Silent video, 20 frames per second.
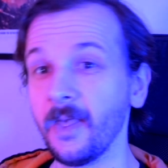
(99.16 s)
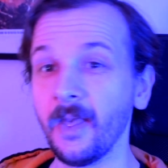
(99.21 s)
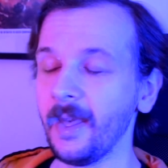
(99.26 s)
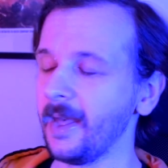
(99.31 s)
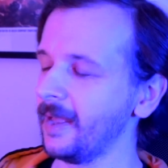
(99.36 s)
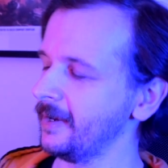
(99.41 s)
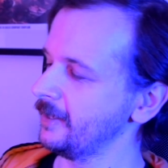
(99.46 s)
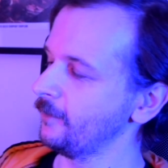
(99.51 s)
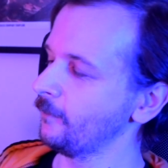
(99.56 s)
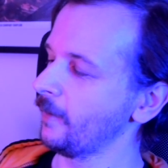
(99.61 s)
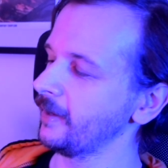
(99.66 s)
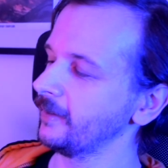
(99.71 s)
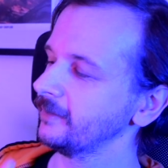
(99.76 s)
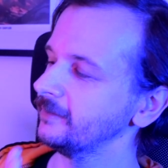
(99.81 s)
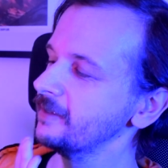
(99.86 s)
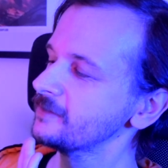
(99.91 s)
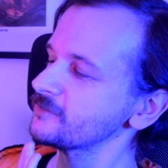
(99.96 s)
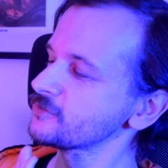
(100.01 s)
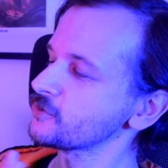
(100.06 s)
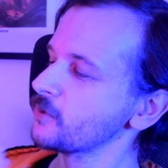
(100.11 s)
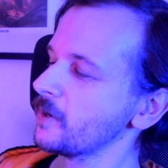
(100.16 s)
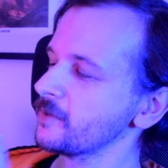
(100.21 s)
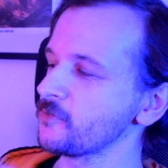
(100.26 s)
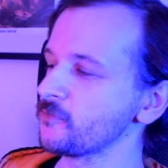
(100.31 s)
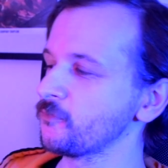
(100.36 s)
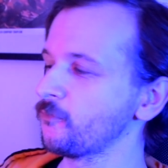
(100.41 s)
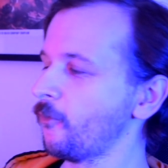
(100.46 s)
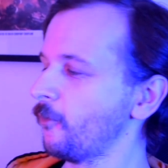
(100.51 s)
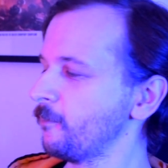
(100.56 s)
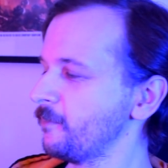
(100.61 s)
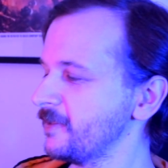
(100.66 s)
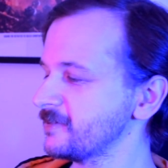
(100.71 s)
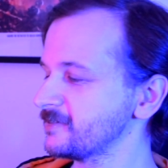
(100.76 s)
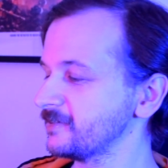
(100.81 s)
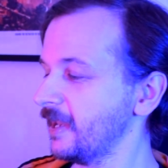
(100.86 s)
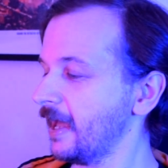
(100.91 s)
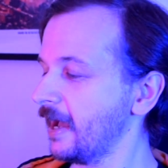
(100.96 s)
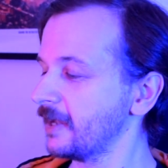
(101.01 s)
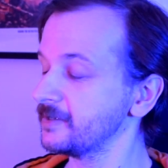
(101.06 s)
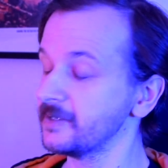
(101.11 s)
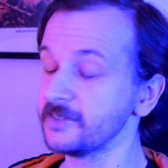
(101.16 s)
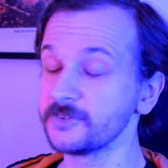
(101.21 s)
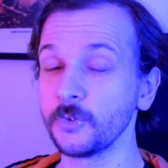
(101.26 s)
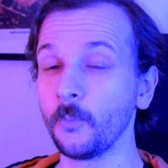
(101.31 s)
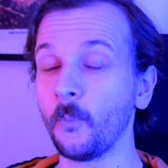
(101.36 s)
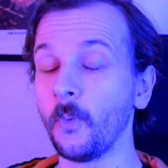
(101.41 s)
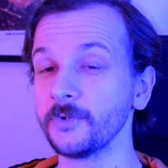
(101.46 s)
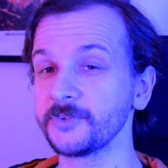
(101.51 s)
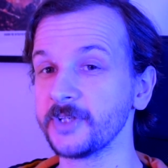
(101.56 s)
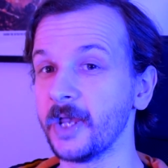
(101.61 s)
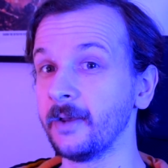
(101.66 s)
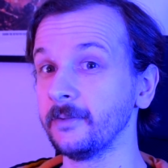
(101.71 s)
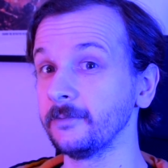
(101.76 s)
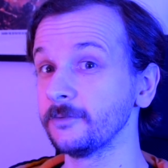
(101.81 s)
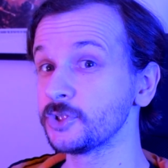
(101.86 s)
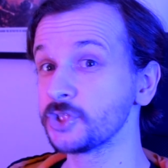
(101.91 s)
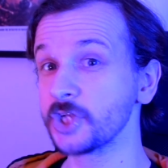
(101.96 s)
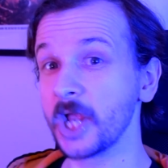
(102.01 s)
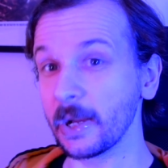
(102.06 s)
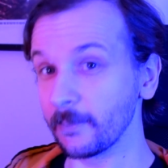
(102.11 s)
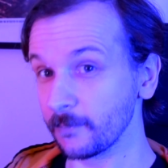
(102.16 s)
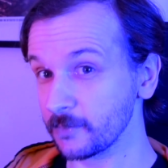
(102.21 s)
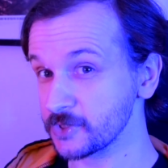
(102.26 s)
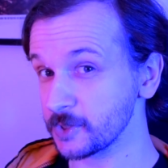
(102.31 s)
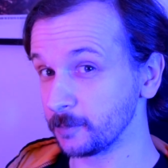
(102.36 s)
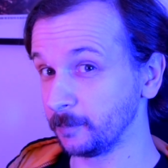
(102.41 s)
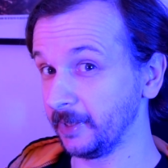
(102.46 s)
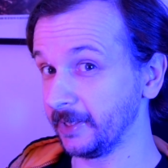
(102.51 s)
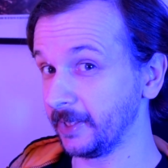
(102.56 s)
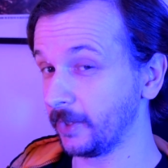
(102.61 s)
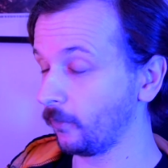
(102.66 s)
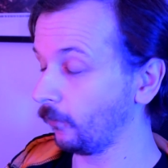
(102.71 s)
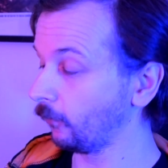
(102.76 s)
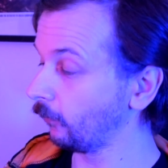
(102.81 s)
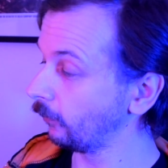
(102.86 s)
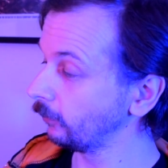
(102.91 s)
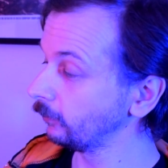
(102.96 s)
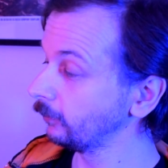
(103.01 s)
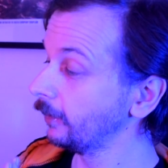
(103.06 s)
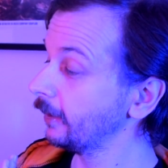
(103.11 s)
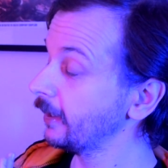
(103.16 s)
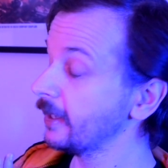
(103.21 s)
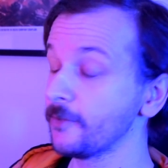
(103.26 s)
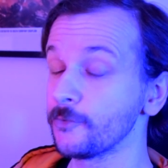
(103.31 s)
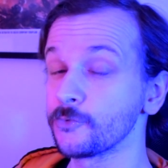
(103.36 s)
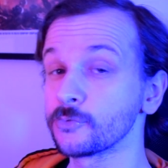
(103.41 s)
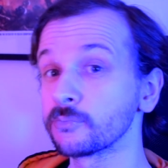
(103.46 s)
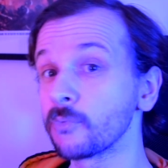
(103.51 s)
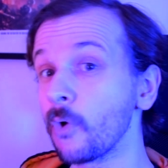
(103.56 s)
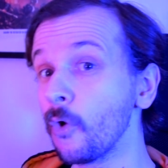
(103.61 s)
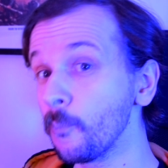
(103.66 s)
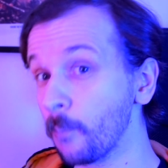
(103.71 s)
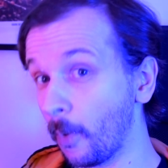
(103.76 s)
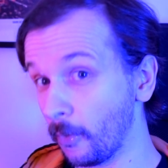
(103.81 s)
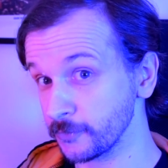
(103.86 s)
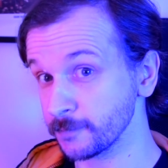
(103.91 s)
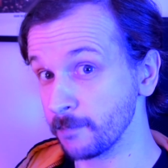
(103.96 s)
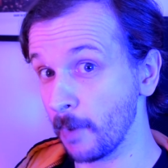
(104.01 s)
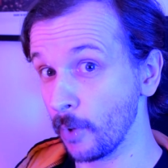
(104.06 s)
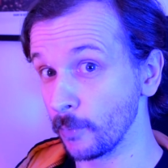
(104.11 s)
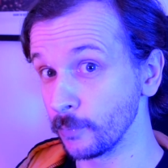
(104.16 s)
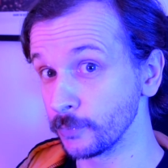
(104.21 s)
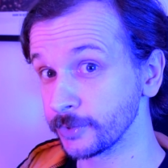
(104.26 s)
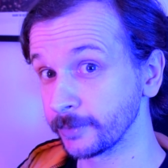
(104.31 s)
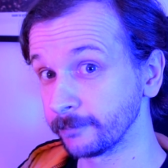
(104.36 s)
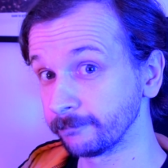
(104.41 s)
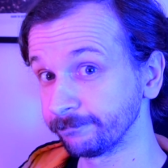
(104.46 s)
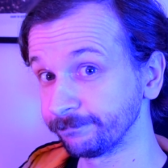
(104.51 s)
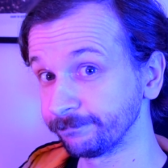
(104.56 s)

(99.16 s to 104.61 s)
Anyway, let's transform this lad into what I'll charitably call his robot mode.